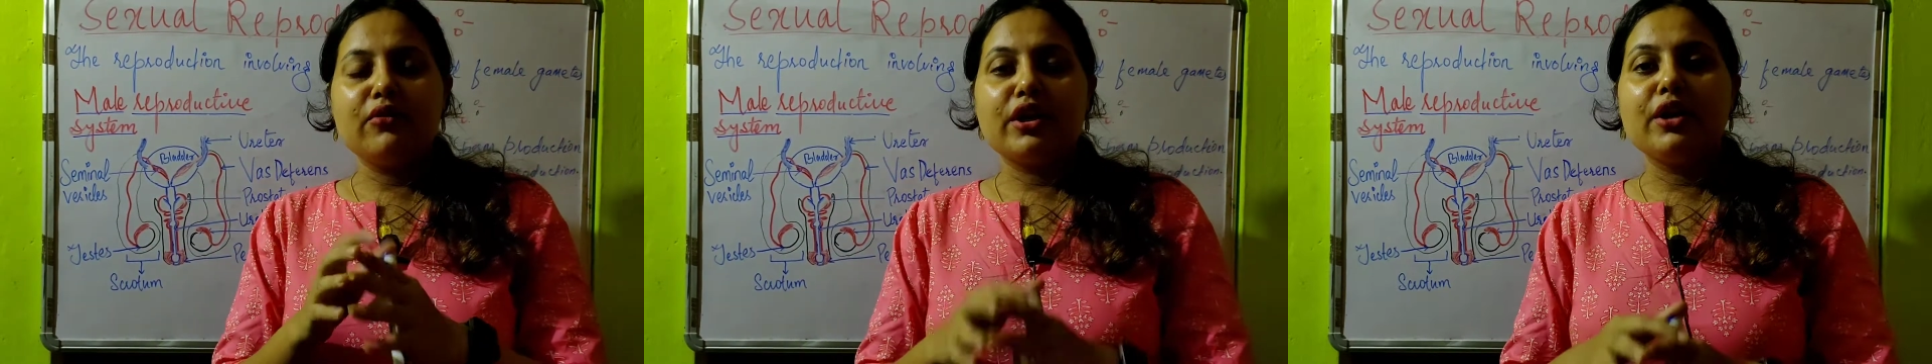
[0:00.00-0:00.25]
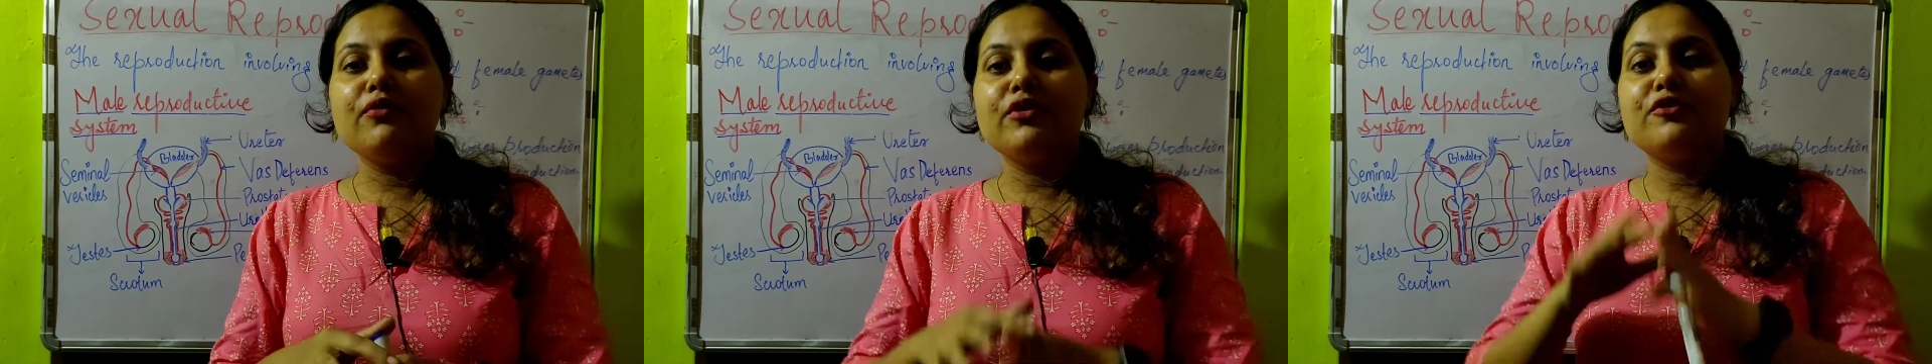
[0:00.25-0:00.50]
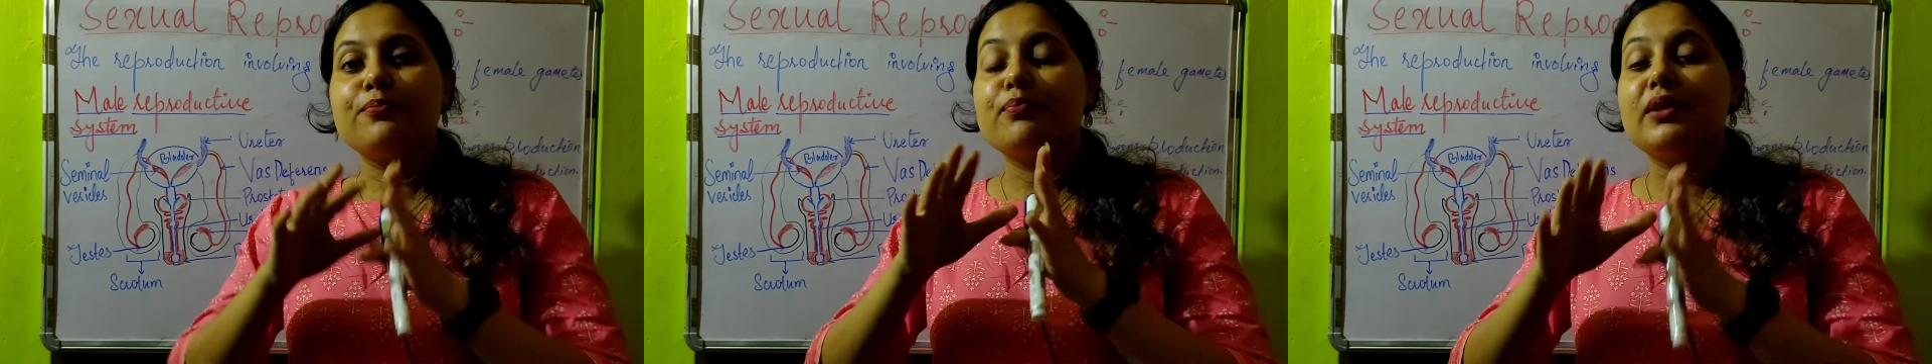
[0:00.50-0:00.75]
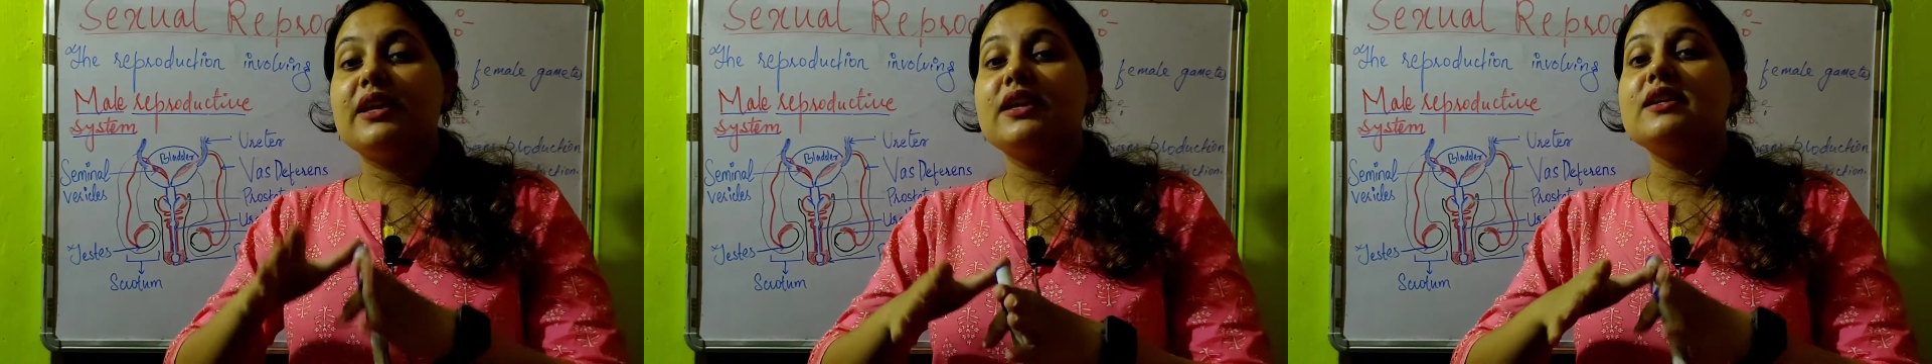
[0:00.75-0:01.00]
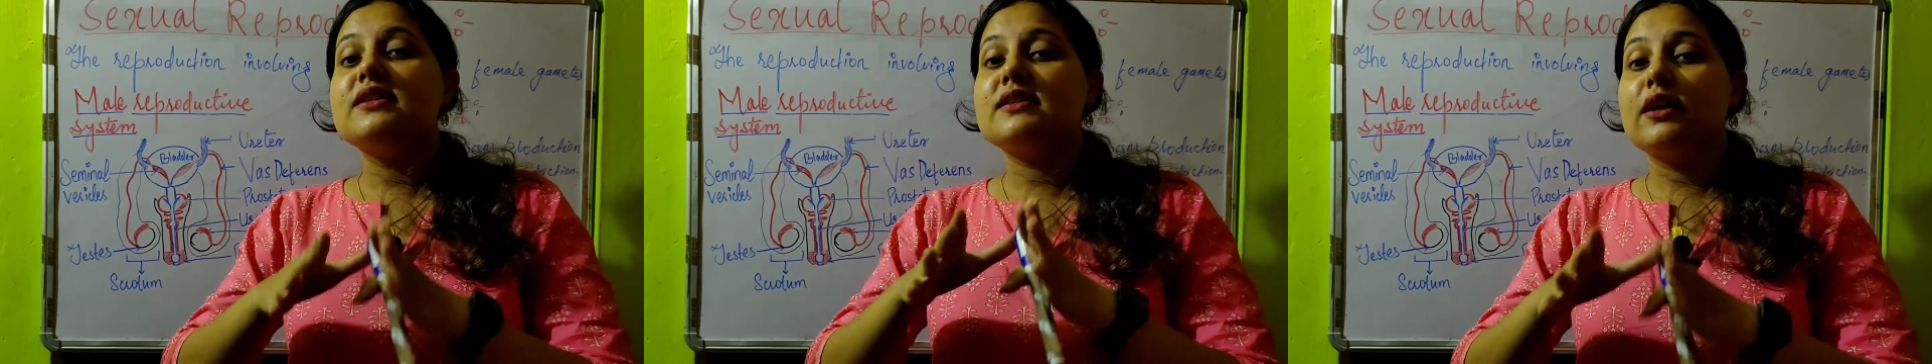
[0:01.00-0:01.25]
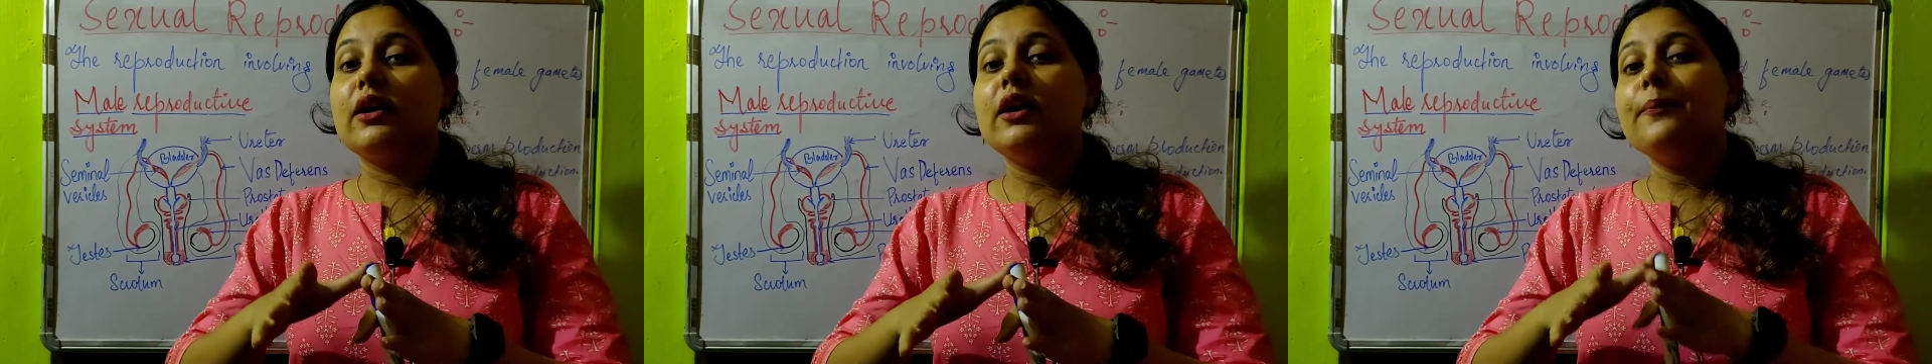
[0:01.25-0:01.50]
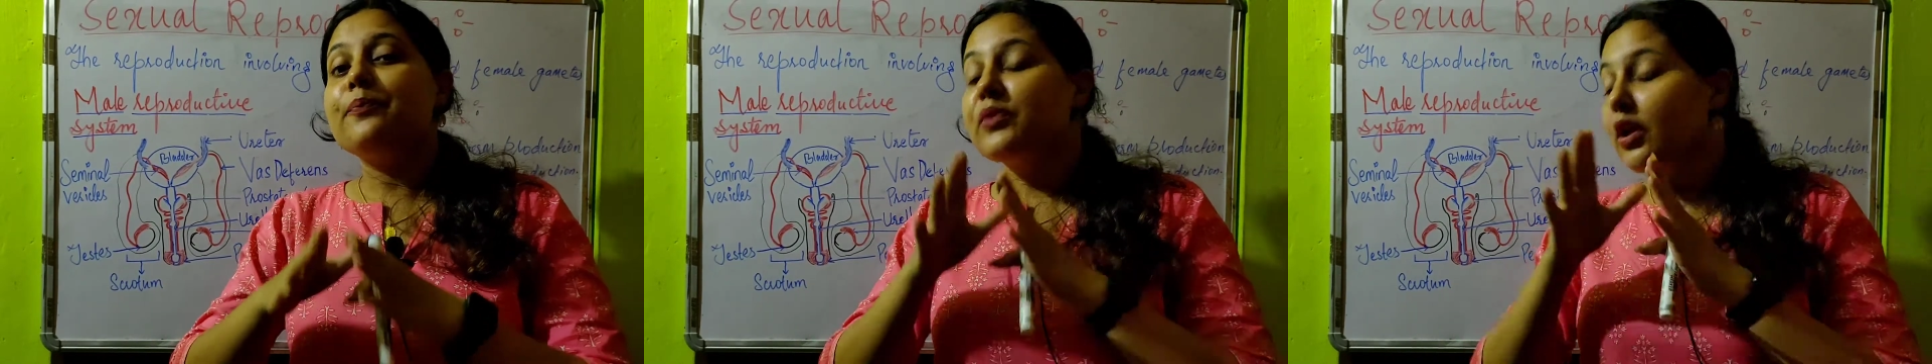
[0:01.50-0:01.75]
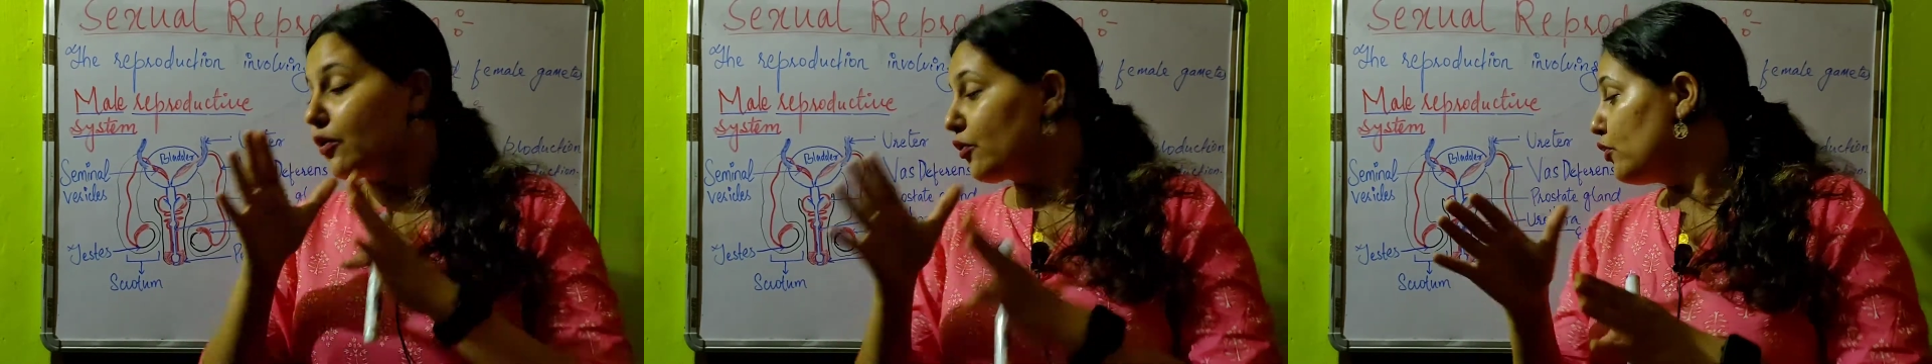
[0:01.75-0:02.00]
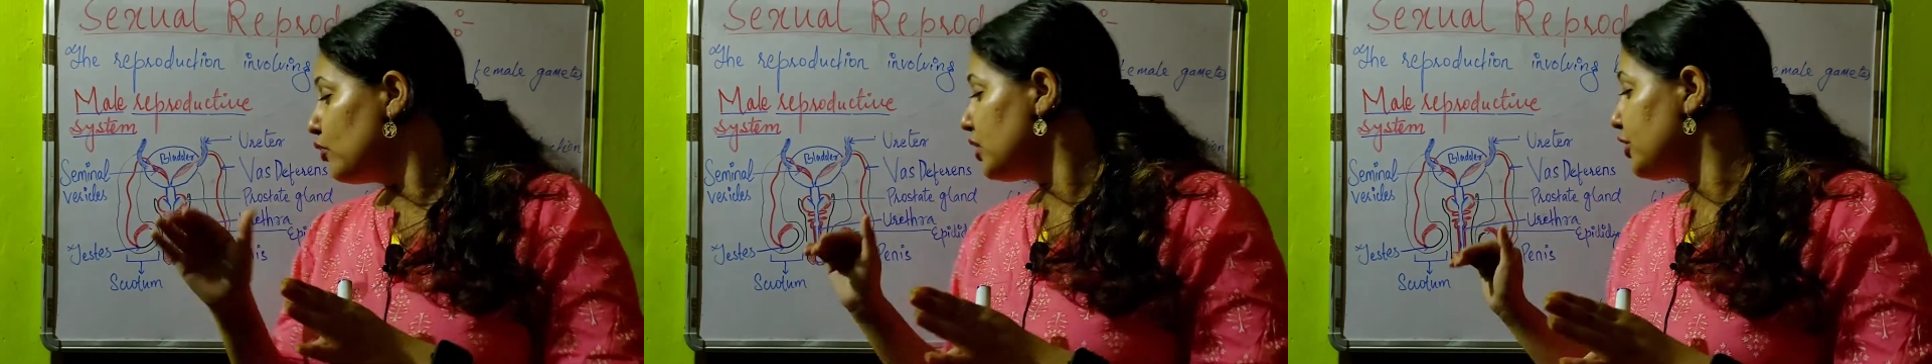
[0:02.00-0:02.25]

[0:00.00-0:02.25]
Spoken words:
okay, which plays a role